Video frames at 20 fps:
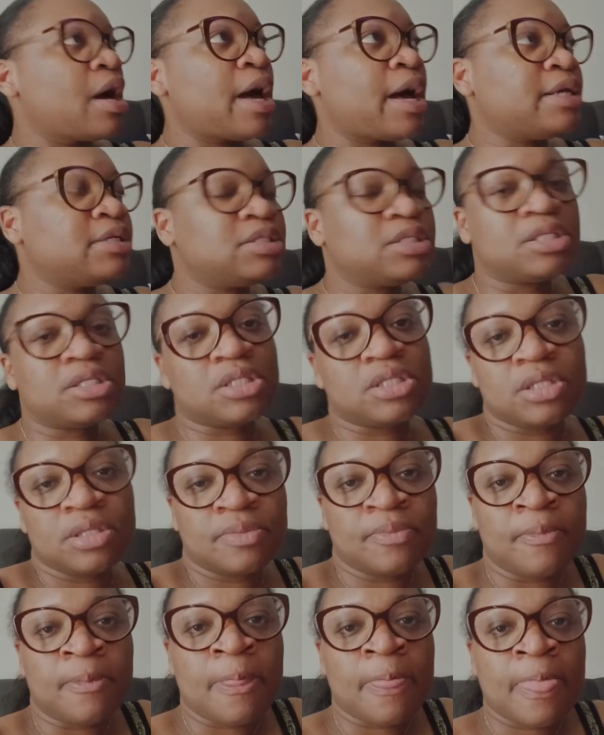I just
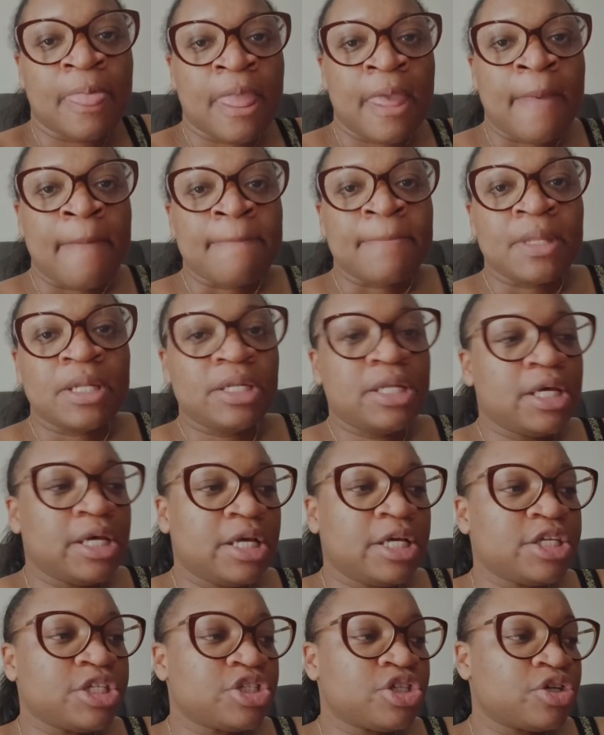did
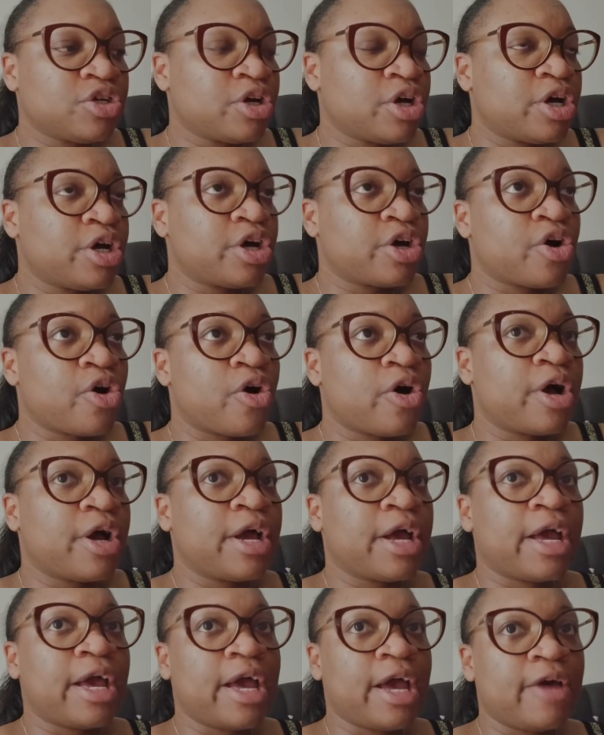Insta a uh, cart
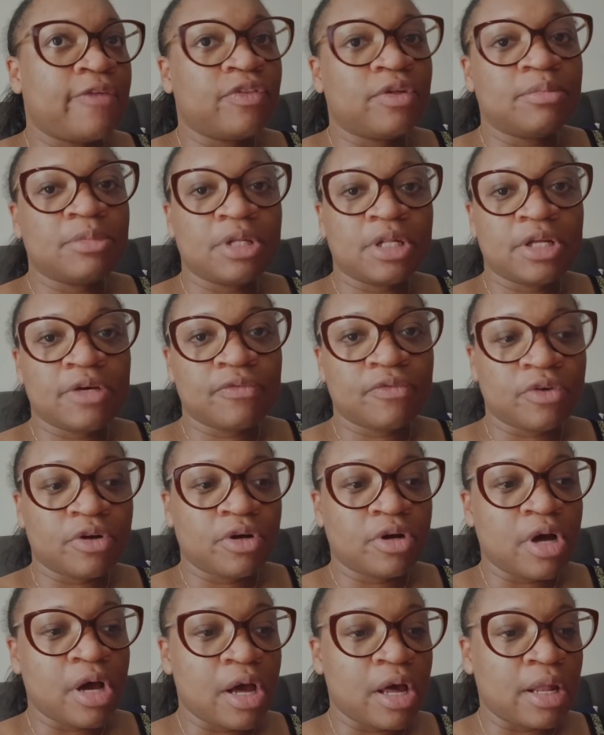and had them deliver
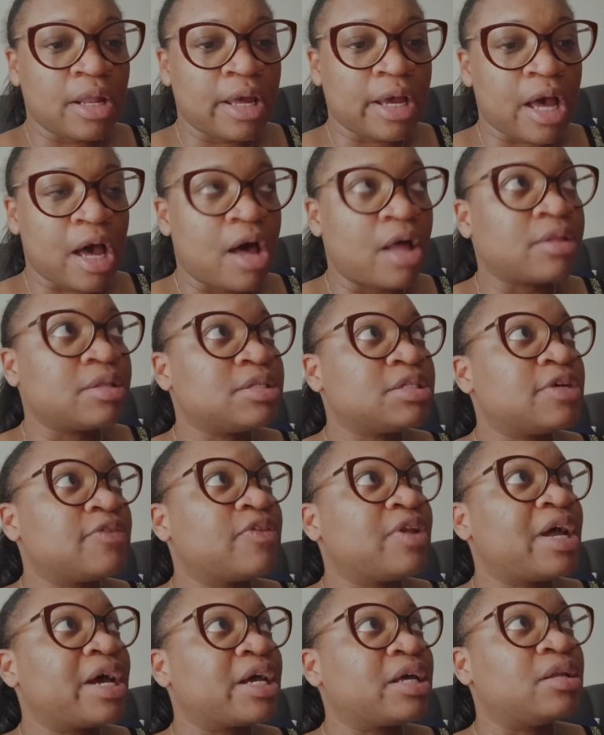like all the stuff
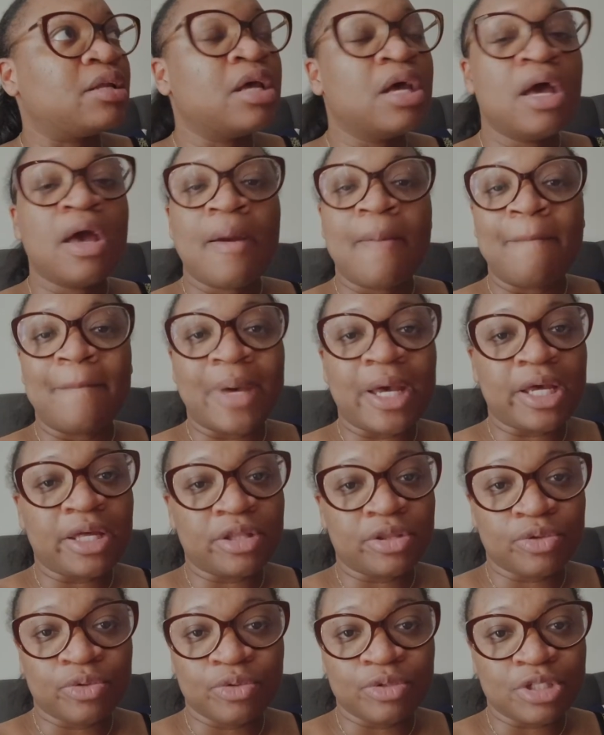that I can make
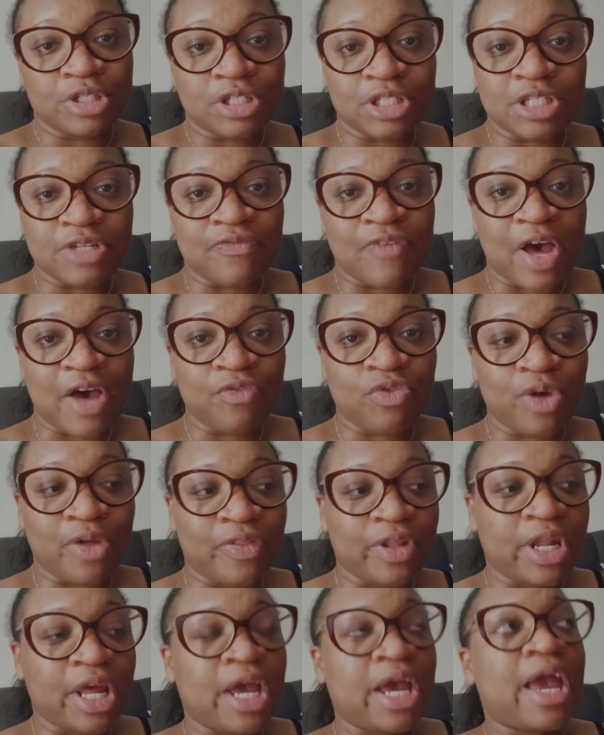it through to survive throughout
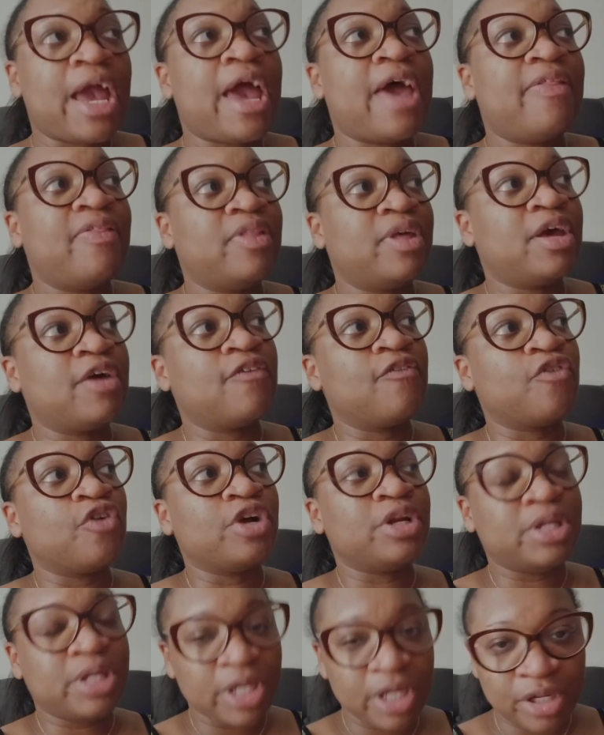the day. And then for
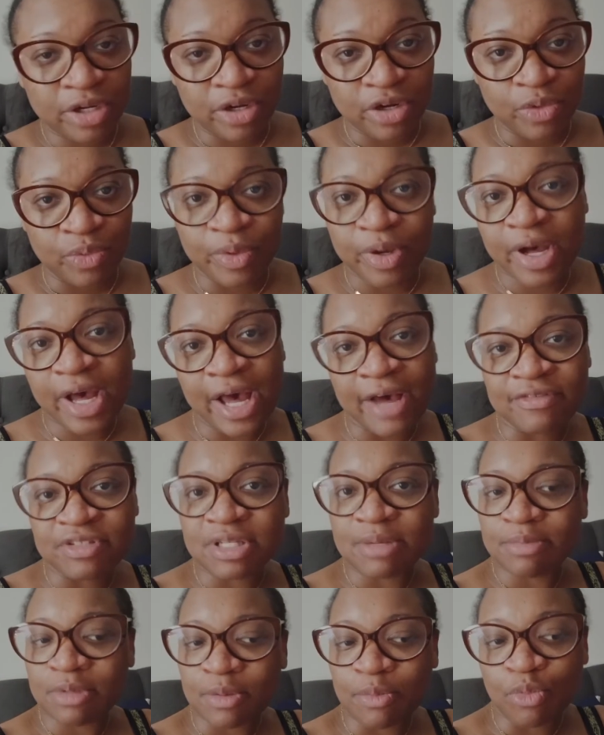dinner, we'll have
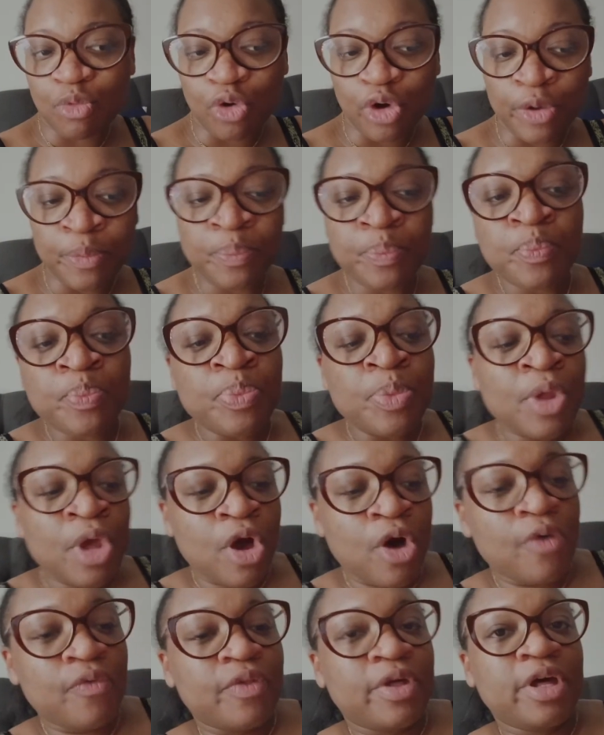something more
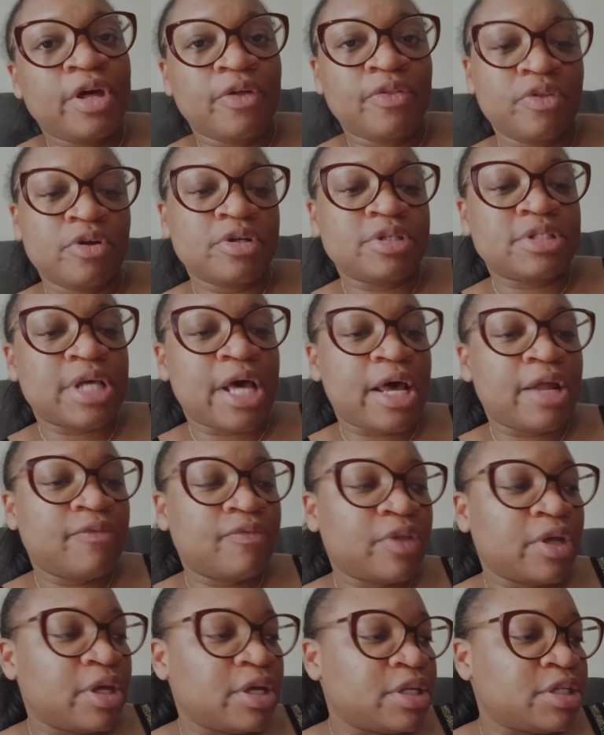on the healthier side of
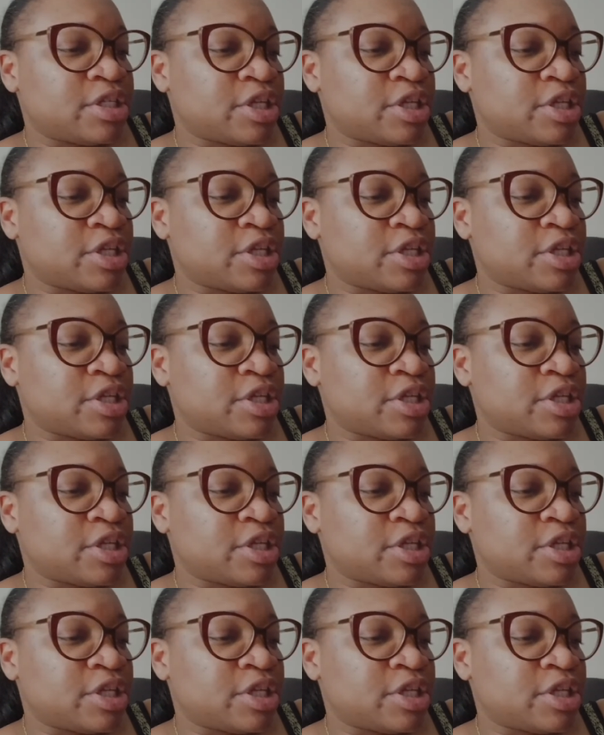things.